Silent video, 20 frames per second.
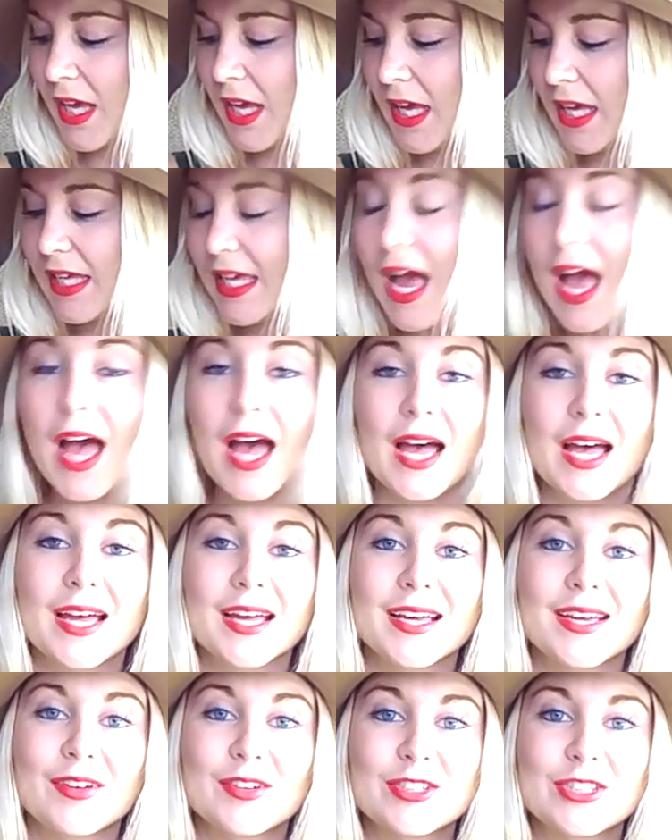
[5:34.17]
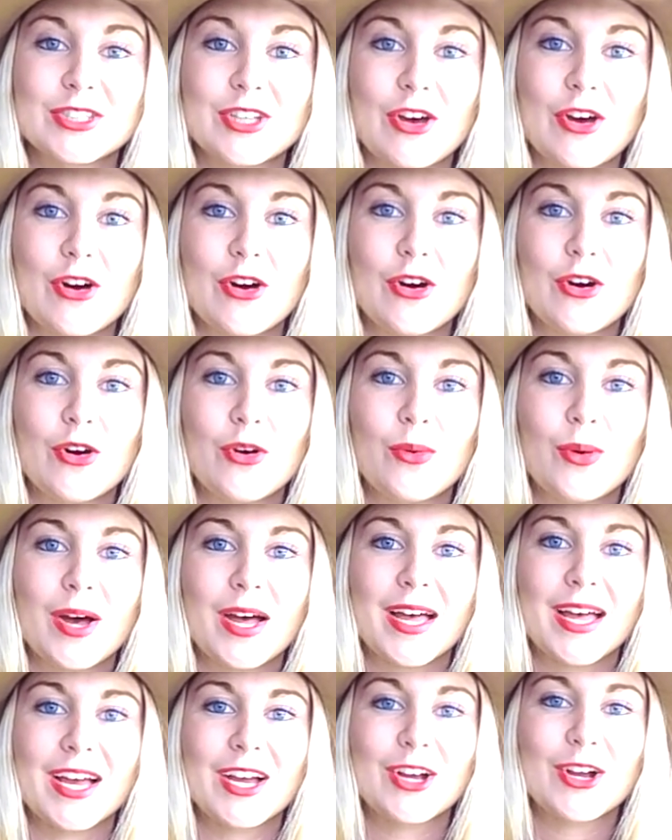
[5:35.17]
Yeah, so
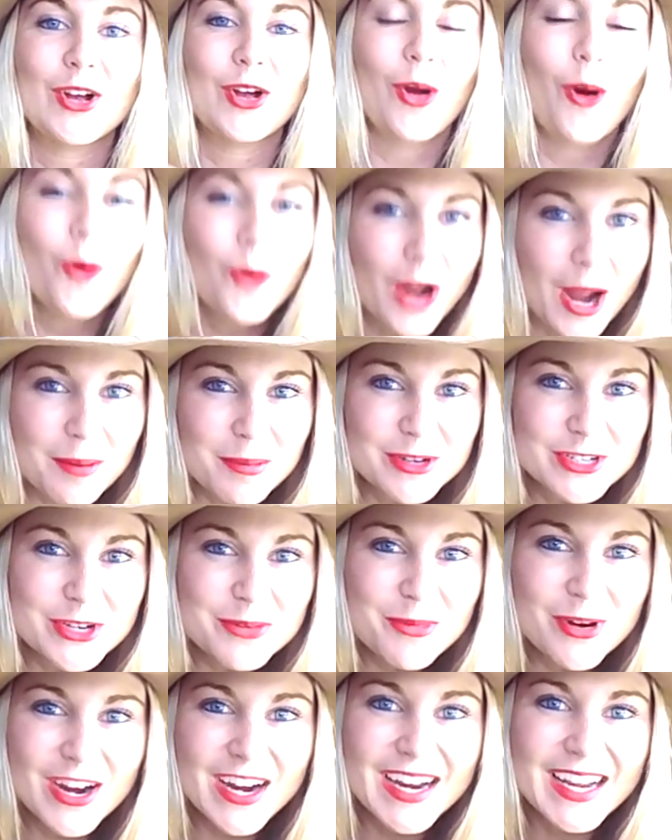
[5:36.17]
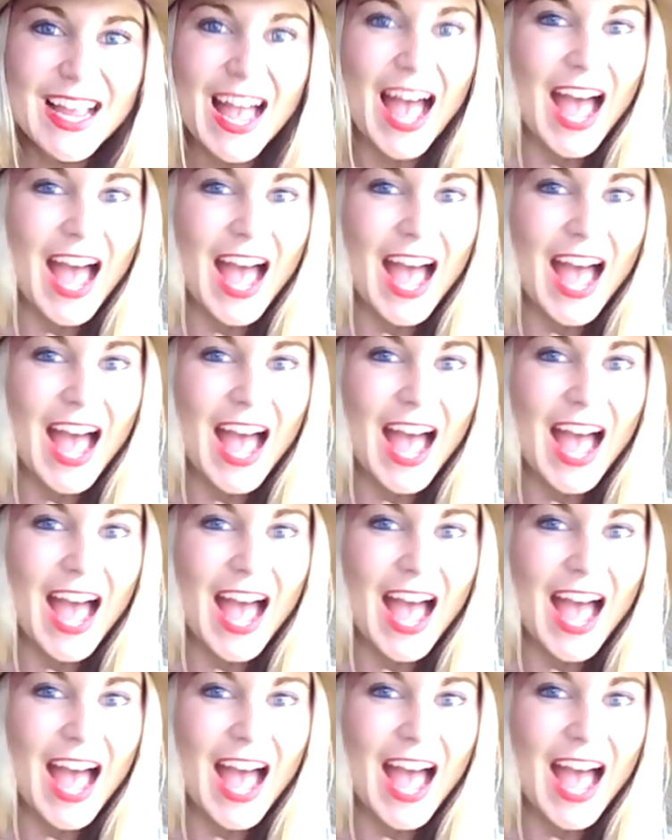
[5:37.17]
go grab your turmeric.